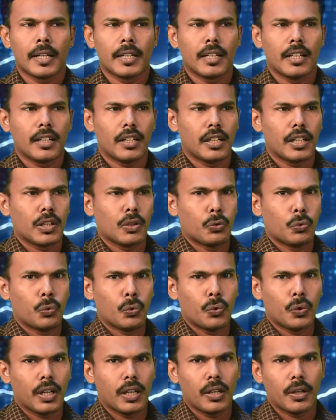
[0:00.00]

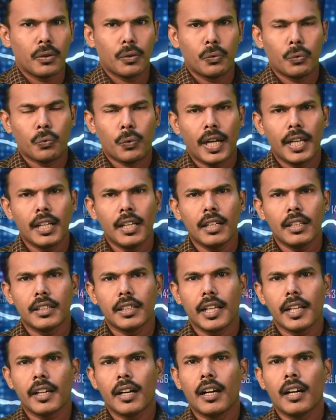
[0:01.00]
while
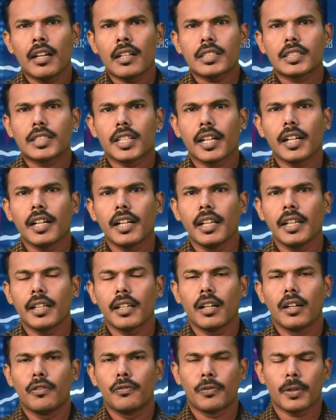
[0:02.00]
they are
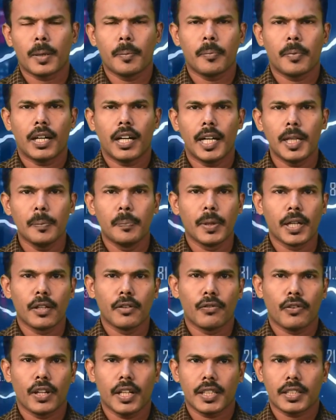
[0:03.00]
struggling from
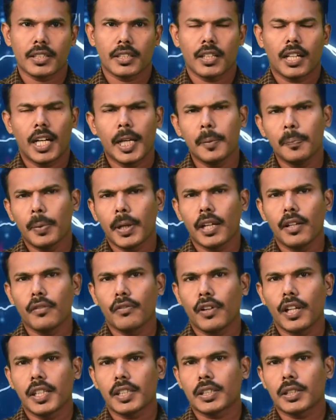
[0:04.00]

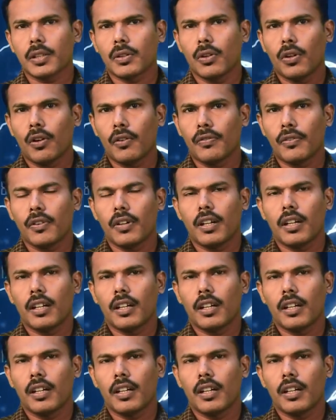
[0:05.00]
hyperinflation of